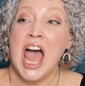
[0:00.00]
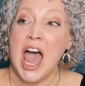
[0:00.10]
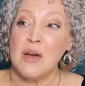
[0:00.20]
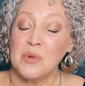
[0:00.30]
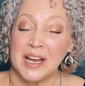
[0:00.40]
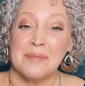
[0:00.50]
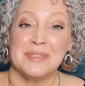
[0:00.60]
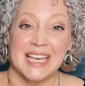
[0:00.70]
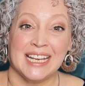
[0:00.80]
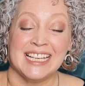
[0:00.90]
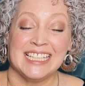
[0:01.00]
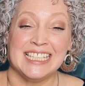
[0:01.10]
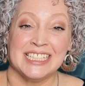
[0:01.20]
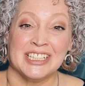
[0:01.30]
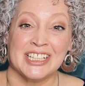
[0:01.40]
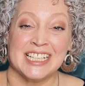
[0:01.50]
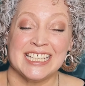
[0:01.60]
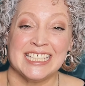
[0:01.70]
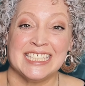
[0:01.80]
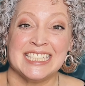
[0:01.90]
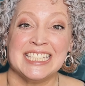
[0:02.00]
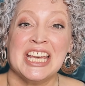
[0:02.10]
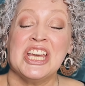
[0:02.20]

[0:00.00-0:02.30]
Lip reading: And what I'm getting here is